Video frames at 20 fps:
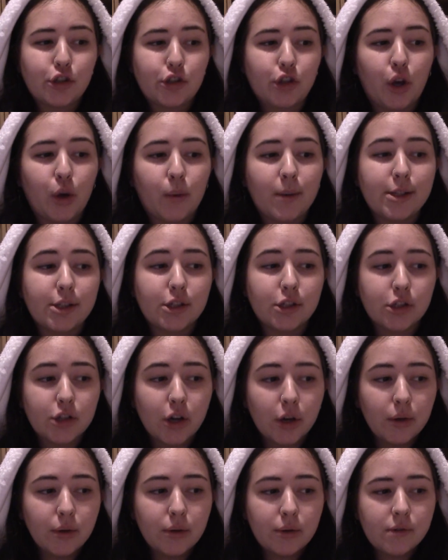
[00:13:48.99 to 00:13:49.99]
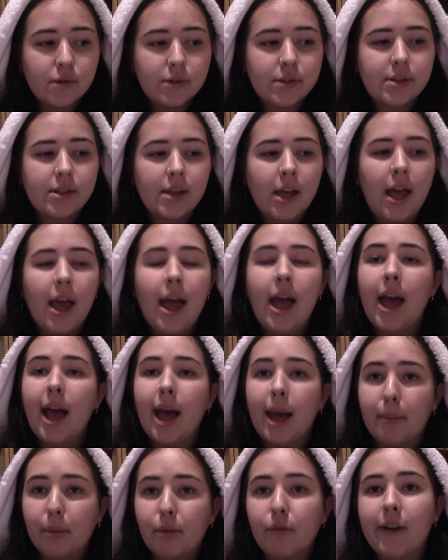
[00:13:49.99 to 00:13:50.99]
So in shows
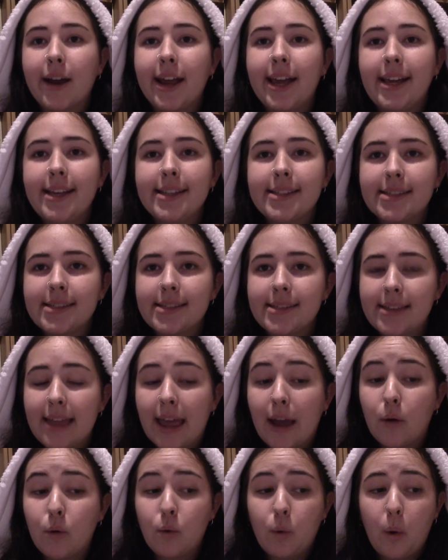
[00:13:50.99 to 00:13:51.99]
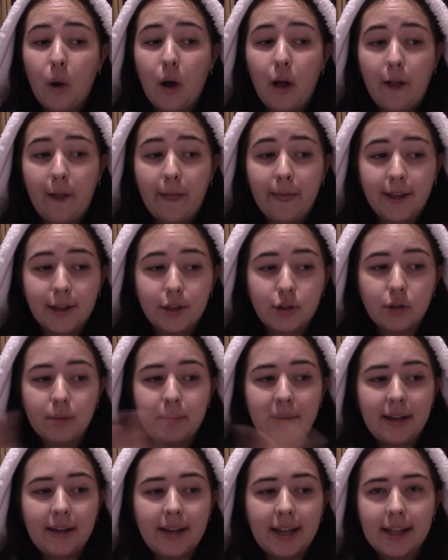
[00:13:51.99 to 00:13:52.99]
and parades, they all like do a
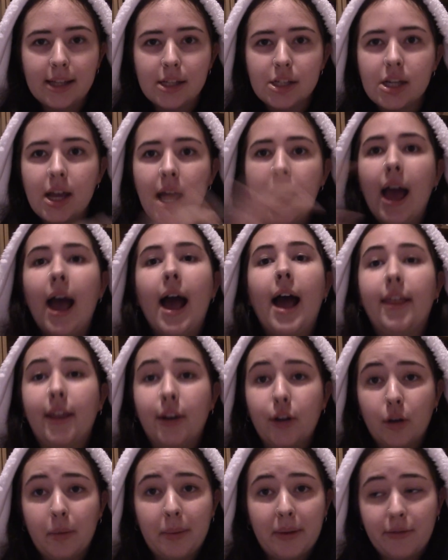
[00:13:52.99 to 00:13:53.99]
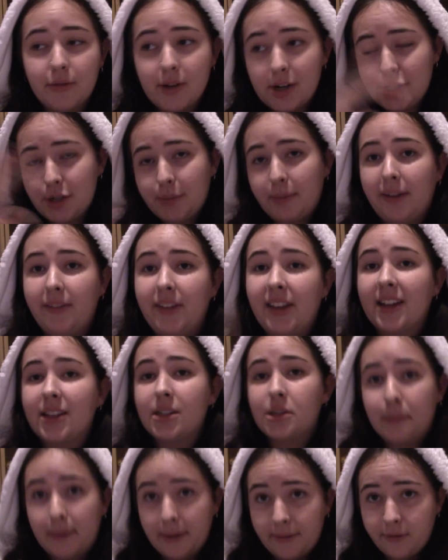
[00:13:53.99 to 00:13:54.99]
bit in English and then do a bit of French, a bit of
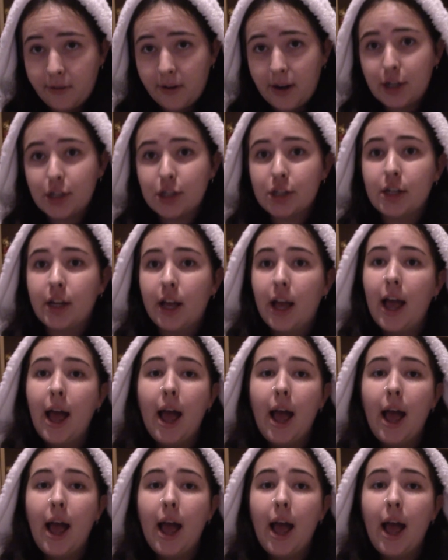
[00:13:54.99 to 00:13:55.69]
English, a bit of French.